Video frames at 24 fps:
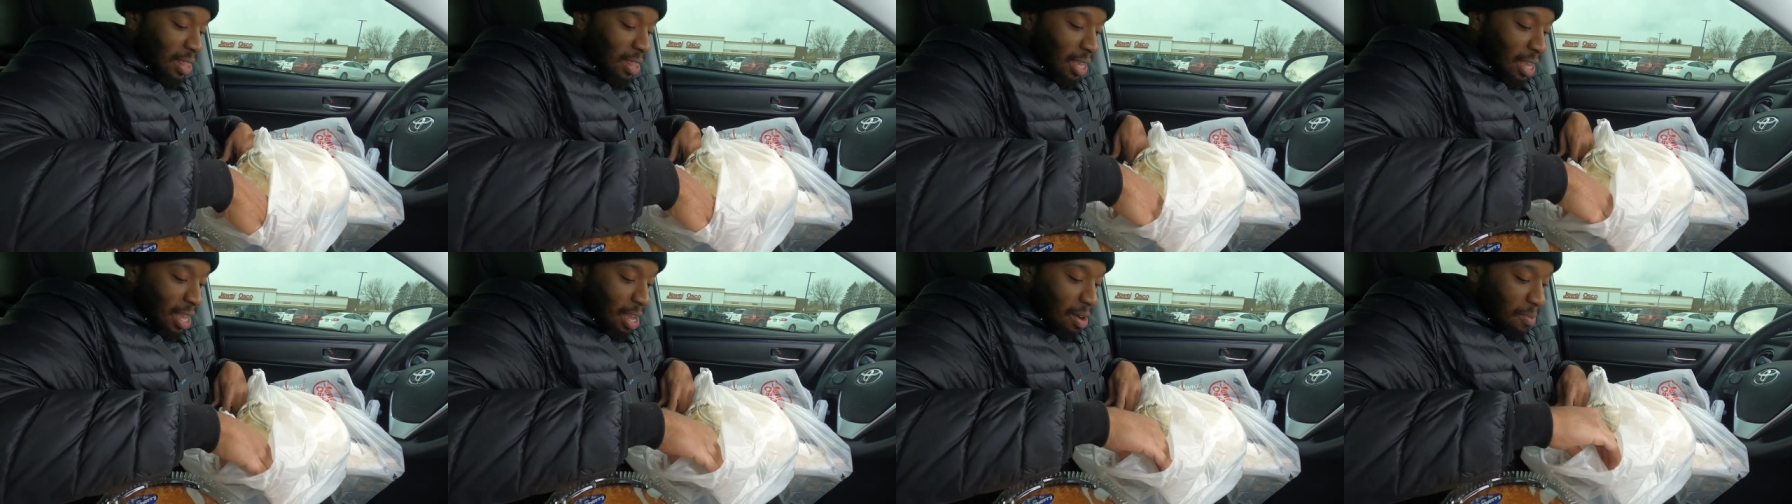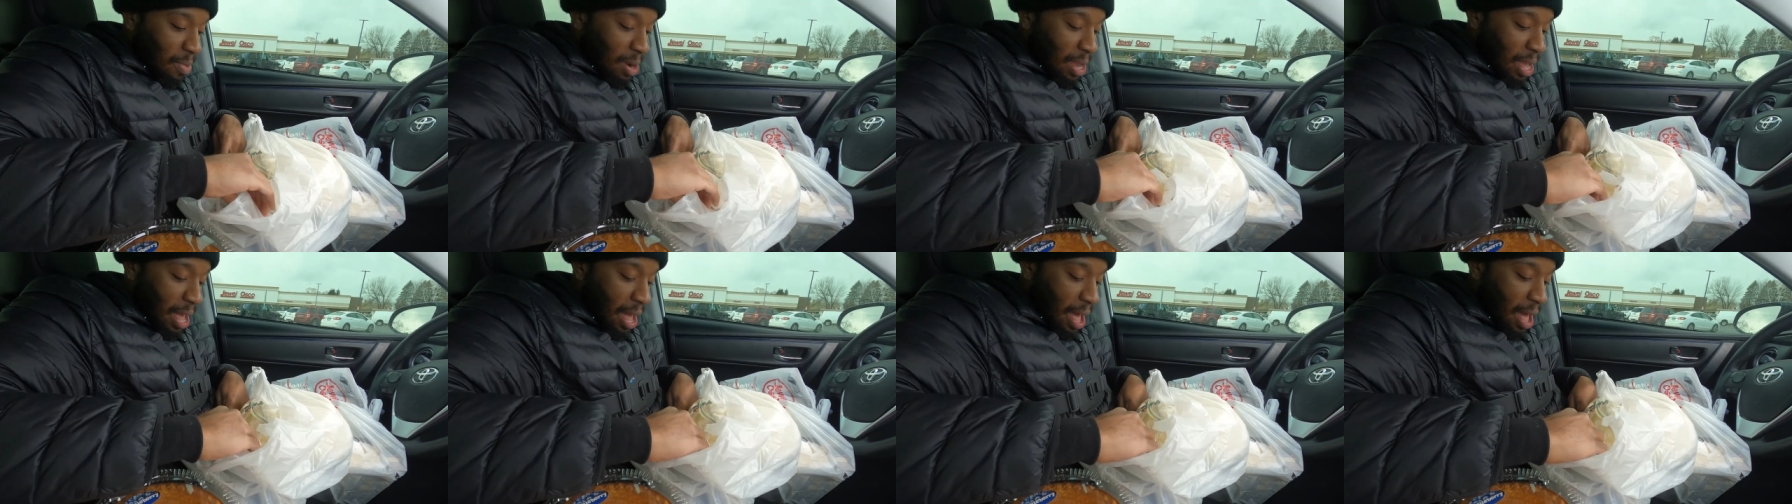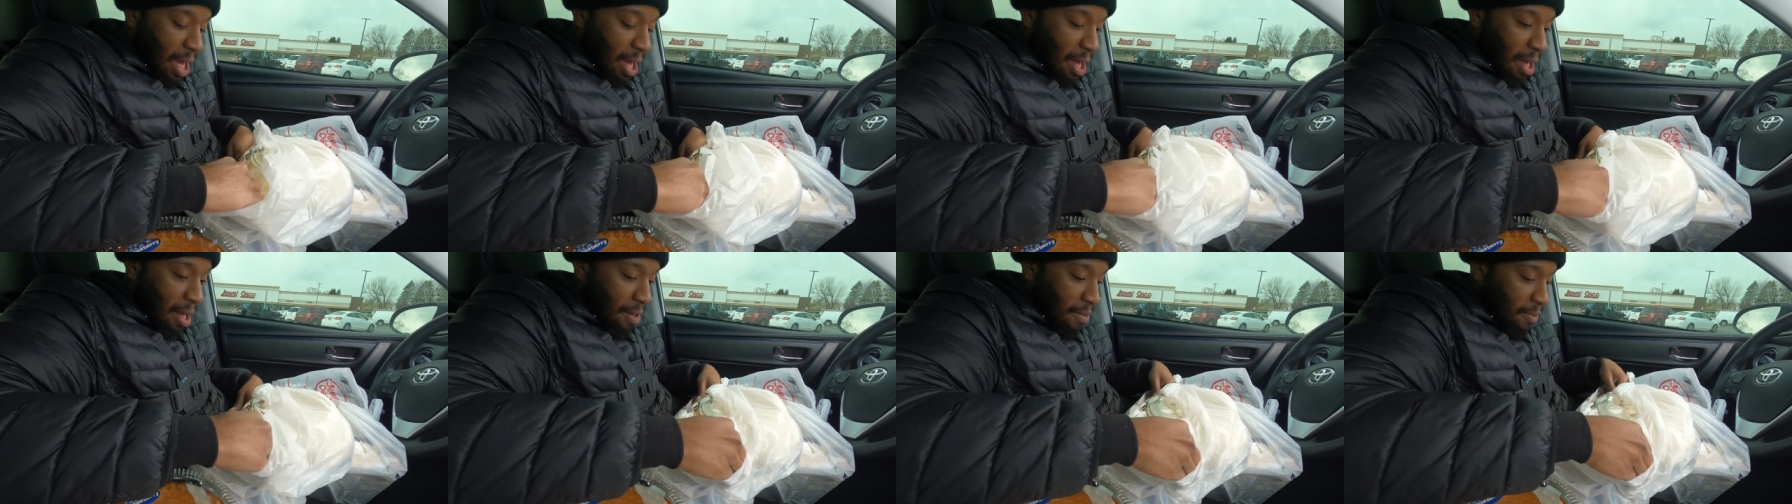Then we
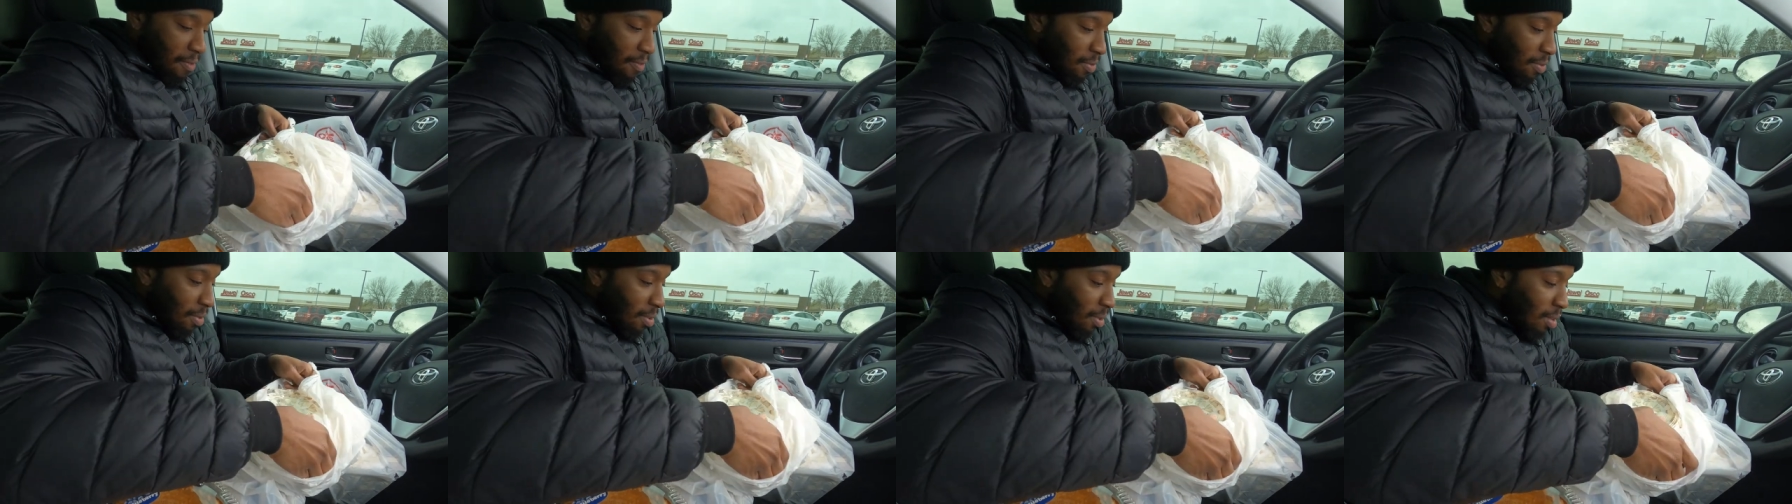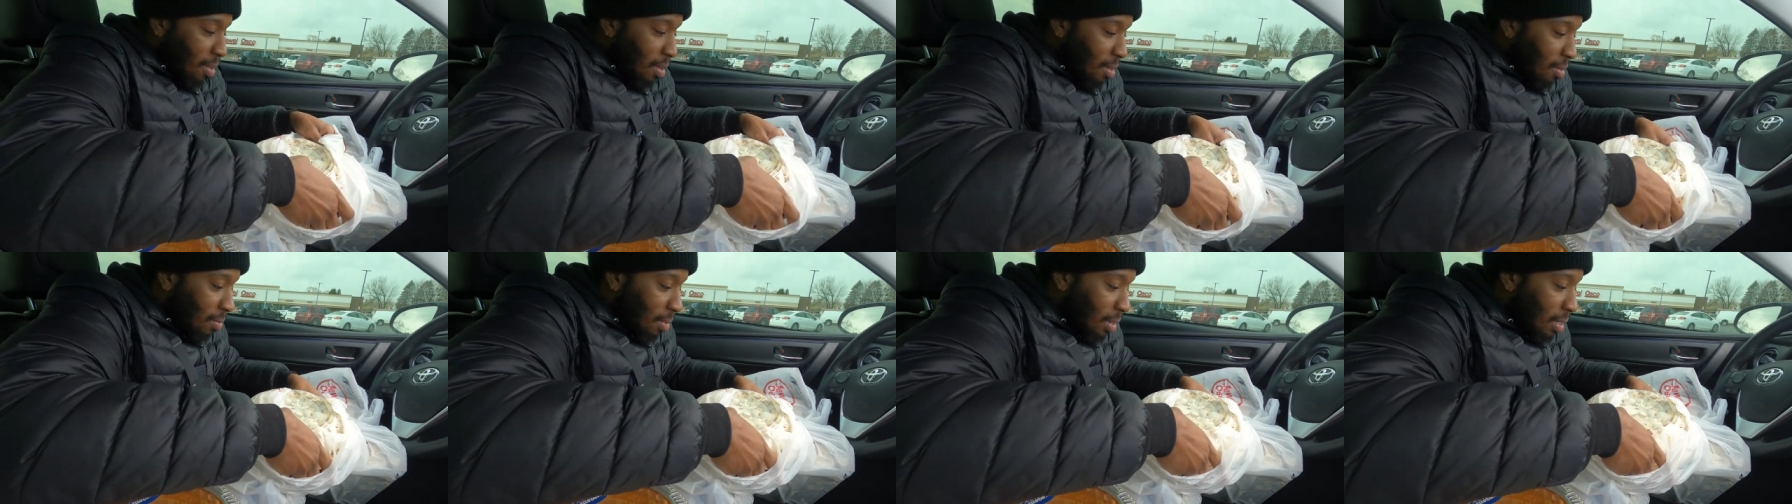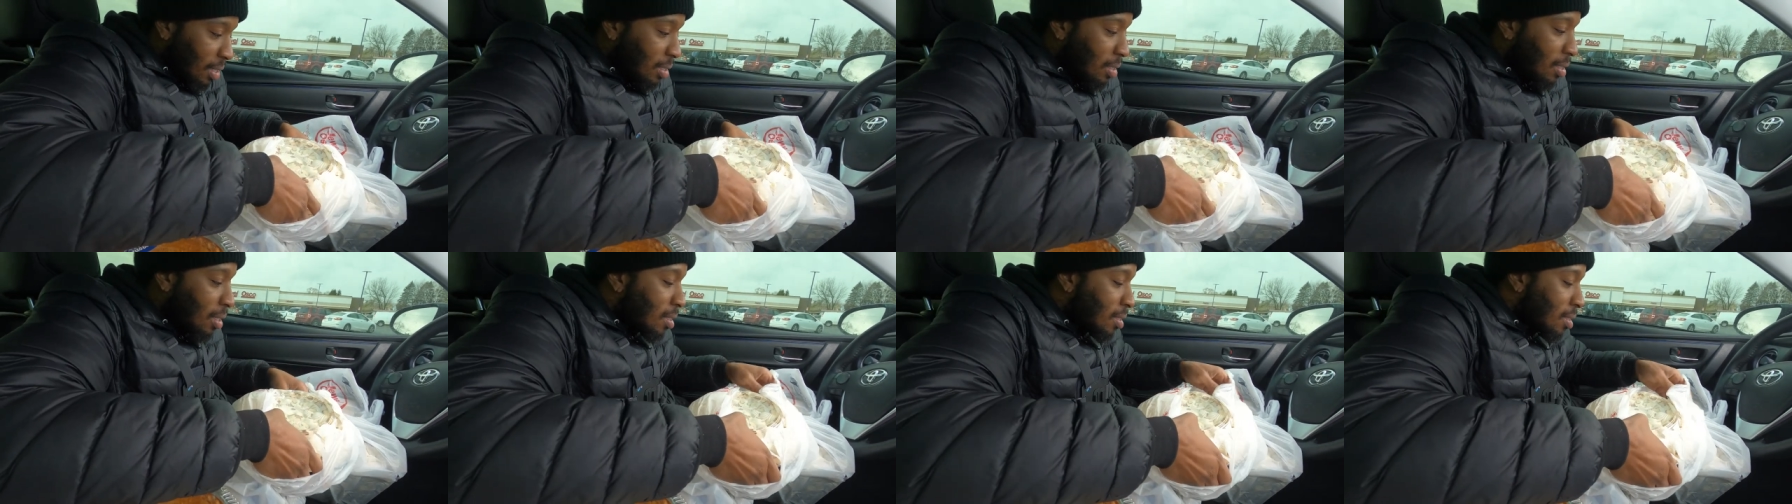have
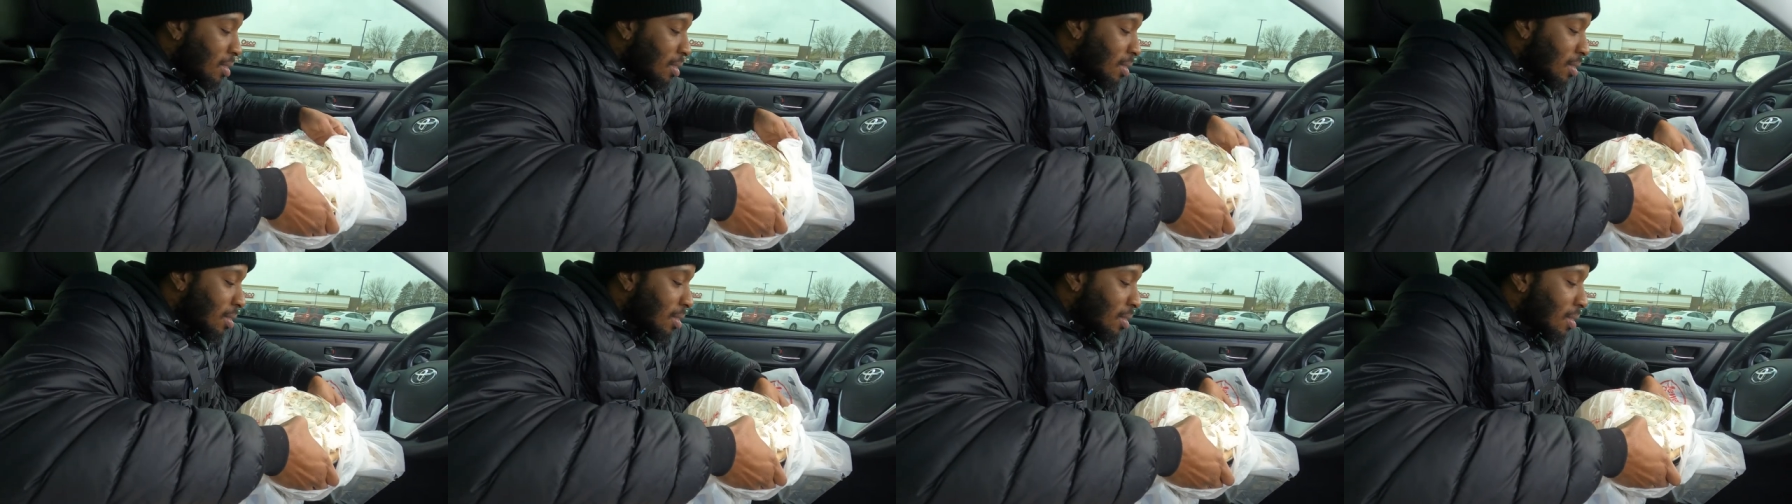what is this?